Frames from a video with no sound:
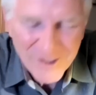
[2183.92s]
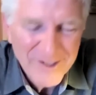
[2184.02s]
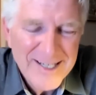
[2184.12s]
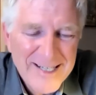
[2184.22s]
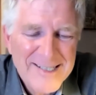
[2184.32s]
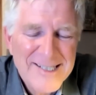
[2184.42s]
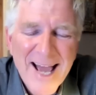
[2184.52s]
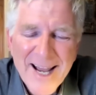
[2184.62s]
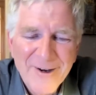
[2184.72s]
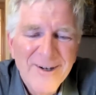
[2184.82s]
called
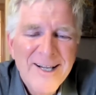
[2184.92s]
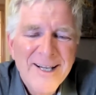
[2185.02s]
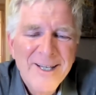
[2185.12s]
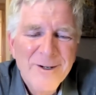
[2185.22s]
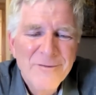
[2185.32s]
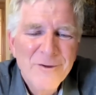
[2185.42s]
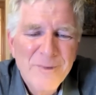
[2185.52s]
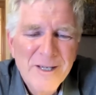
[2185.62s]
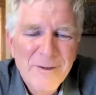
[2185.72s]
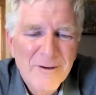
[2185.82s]
Insider interview
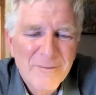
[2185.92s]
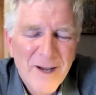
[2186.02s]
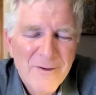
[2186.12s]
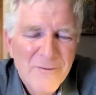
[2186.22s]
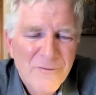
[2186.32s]
me about my